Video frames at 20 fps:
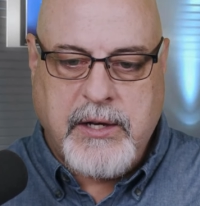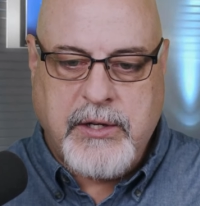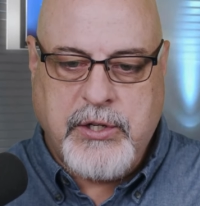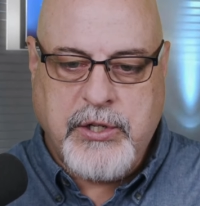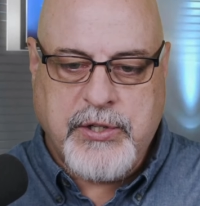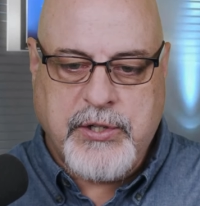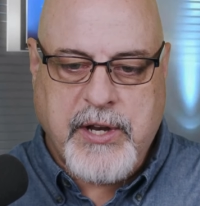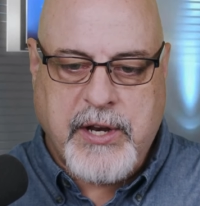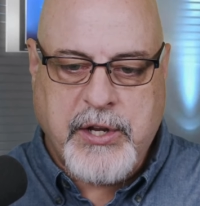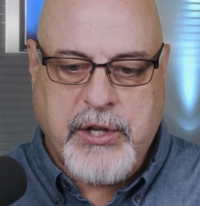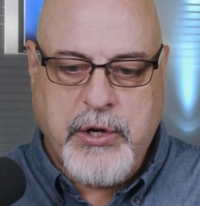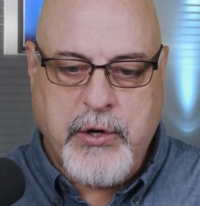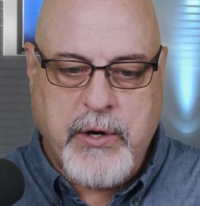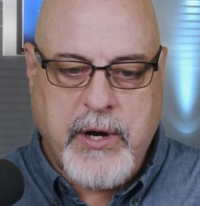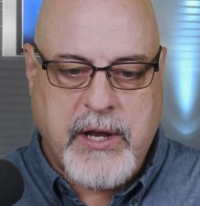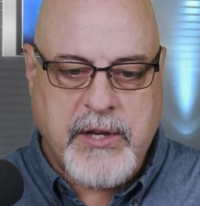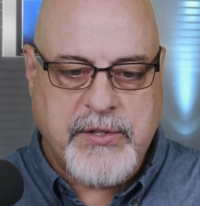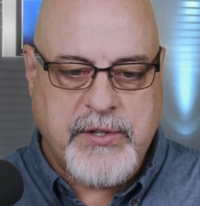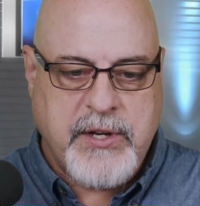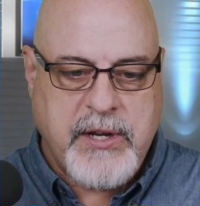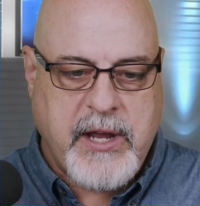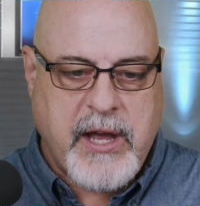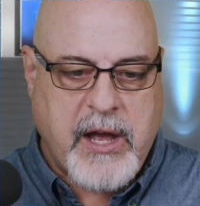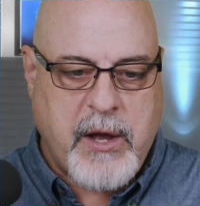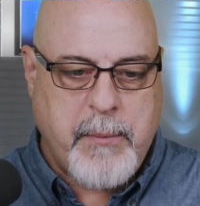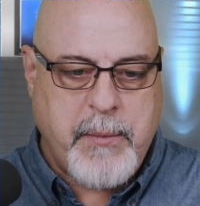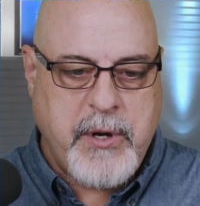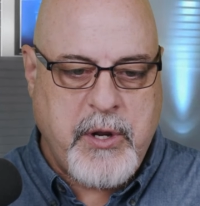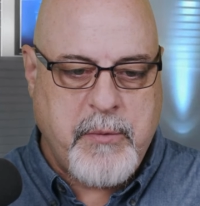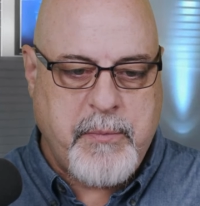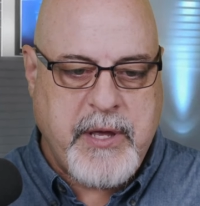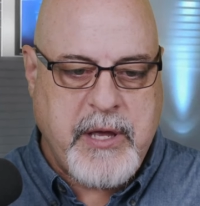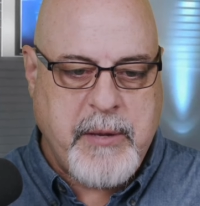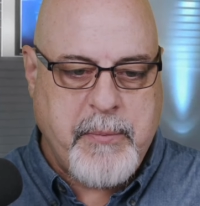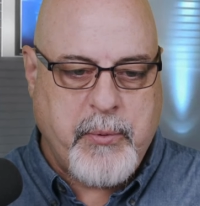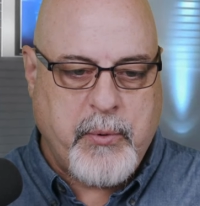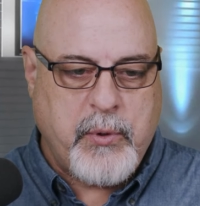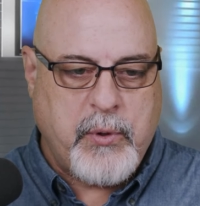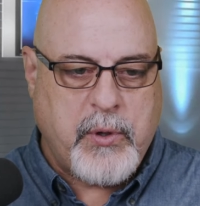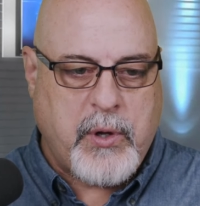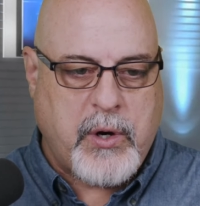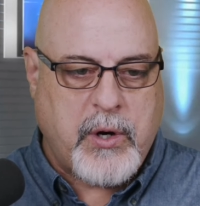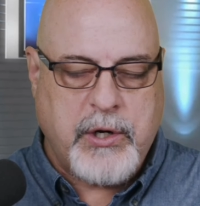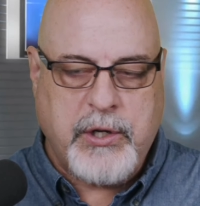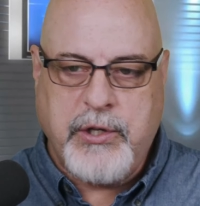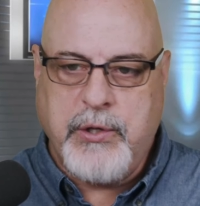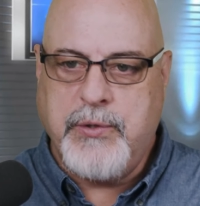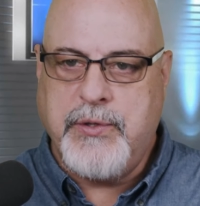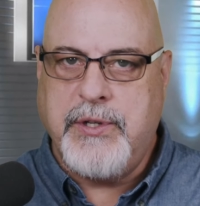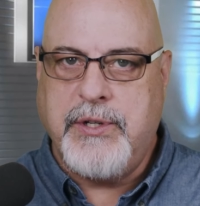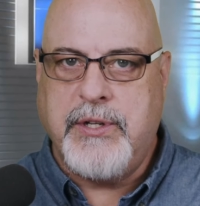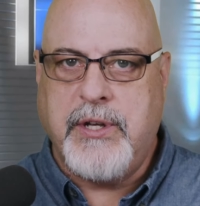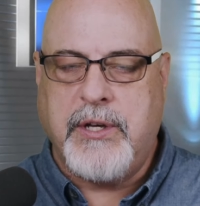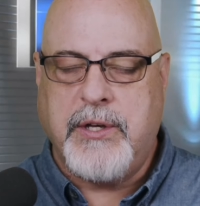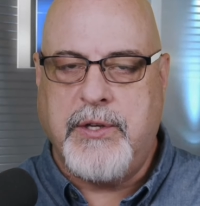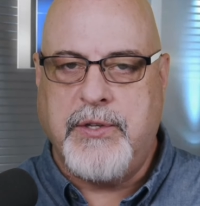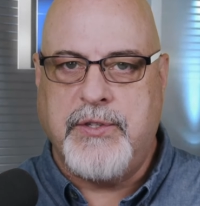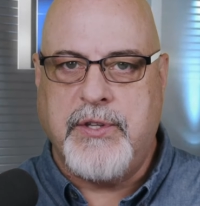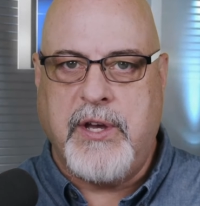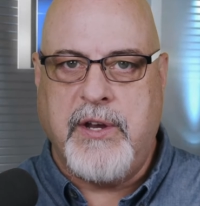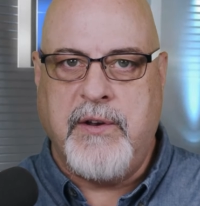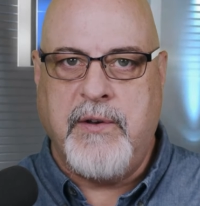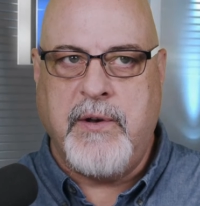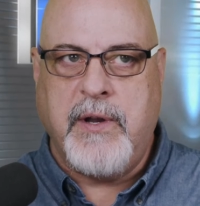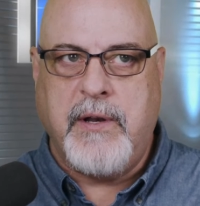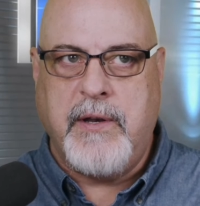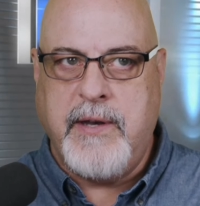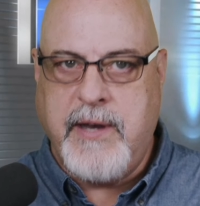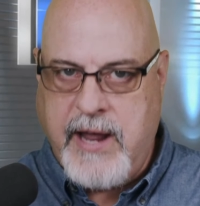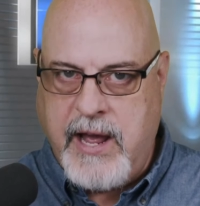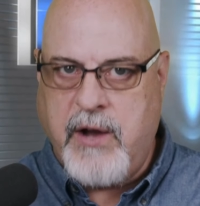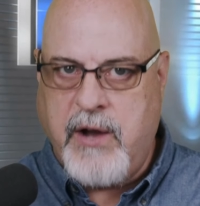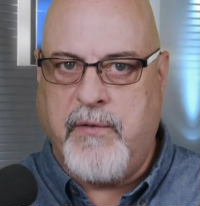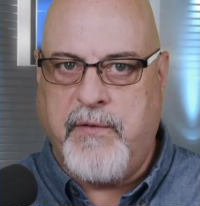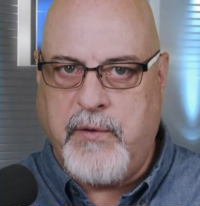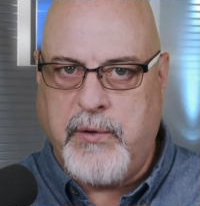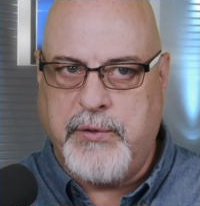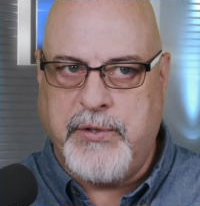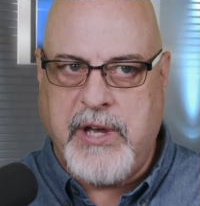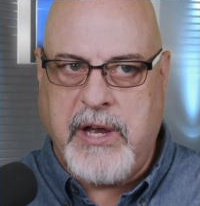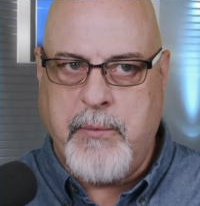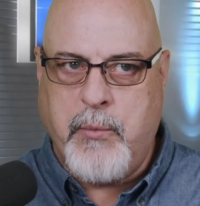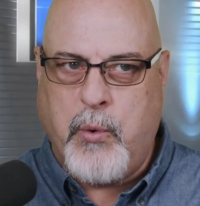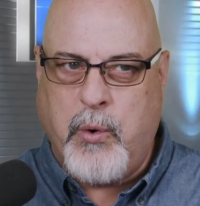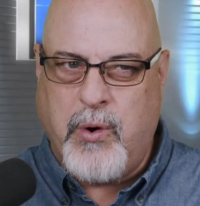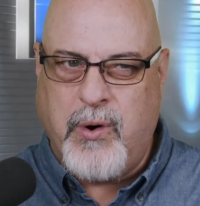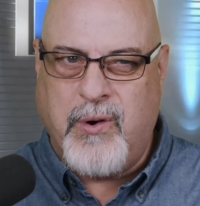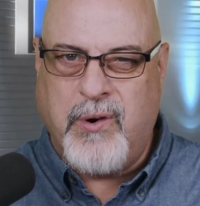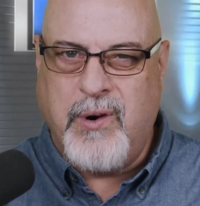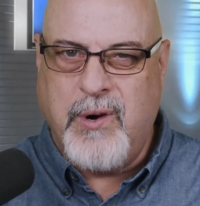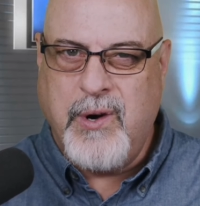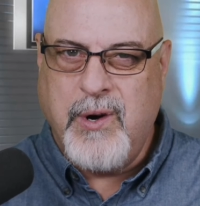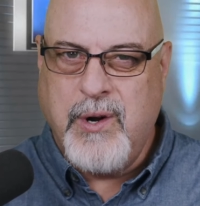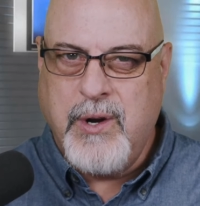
Just out of curiosity, how many people are using DocuSign now full time or